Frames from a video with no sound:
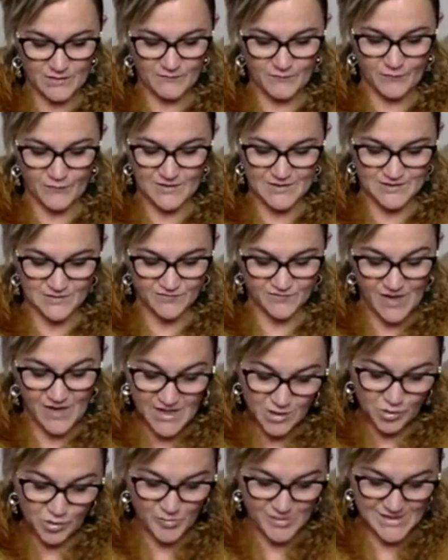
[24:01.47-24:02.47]
for this
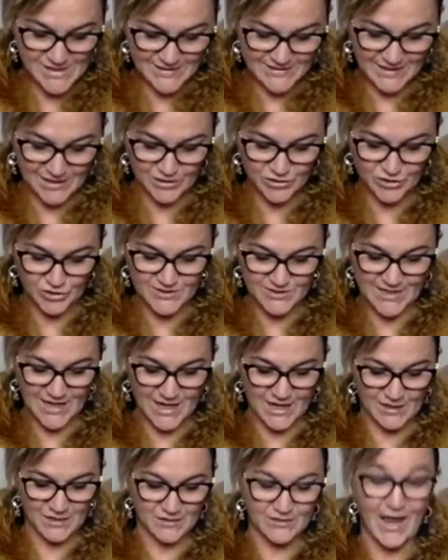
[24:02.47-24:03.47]
final piece, I looked
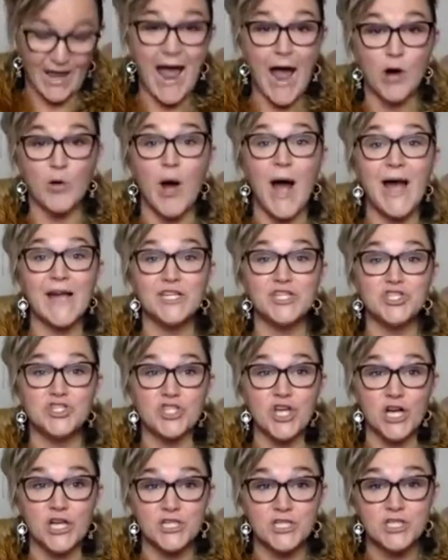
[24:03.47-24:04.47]
at how I
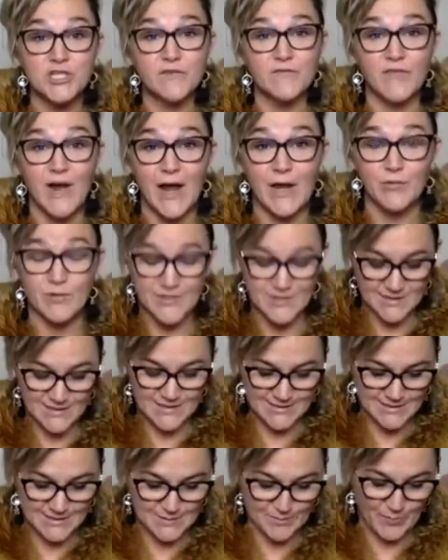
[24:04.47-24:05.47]
judge
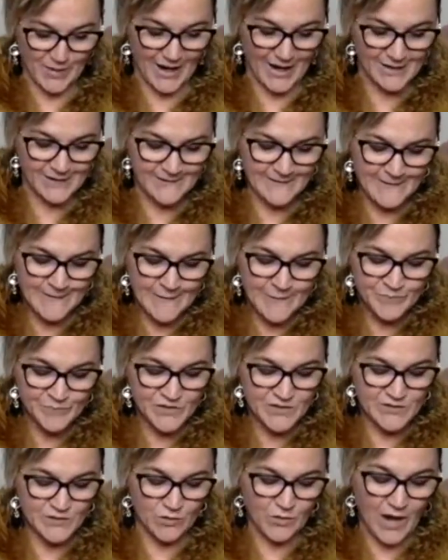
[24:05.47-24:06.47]
viruses as bad.
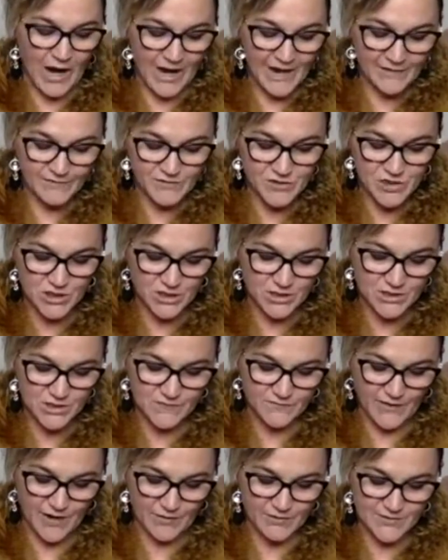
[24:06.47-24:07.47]
So I've
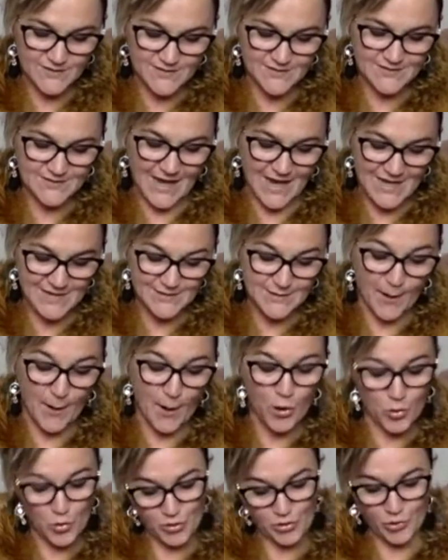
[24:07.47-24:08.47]
judged viruses as
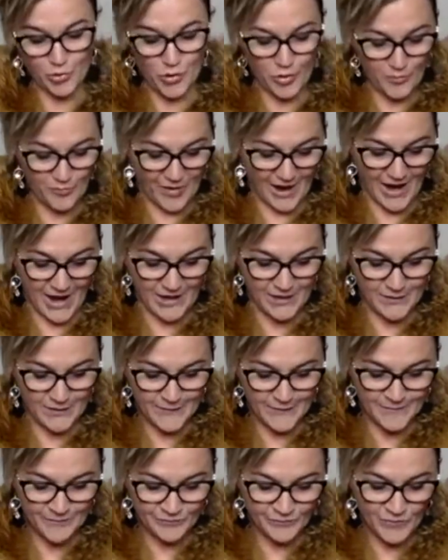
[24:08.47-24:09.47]
quote unquote bad
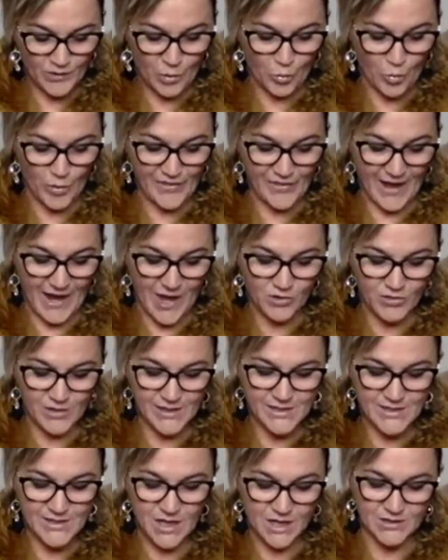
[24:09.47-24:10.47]
without
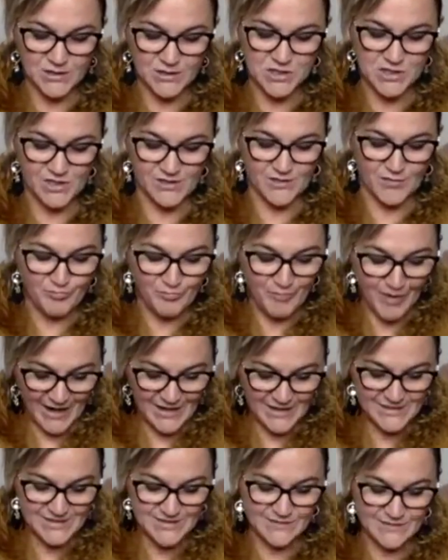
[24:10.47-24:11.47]
acknowledging the
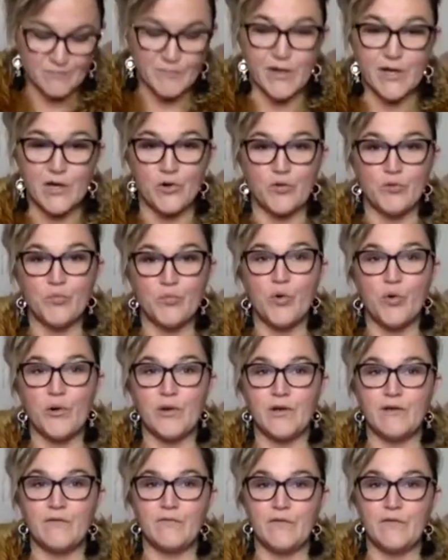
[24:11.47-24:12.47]
bias of my own
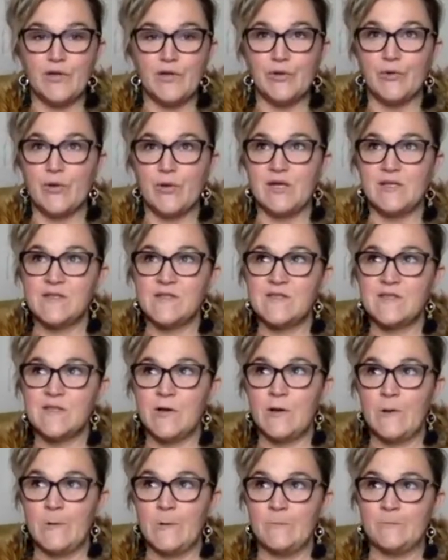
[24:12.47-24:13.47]
point of view. And
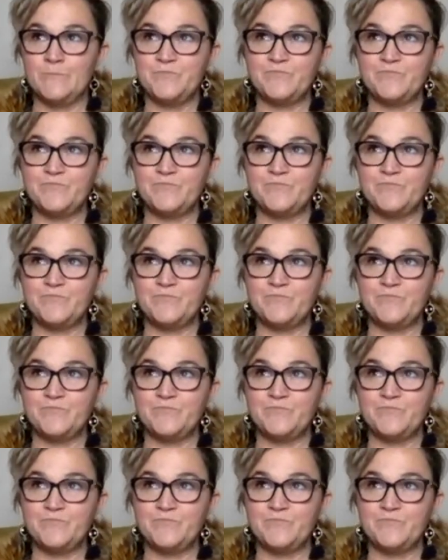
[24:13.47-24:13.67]
so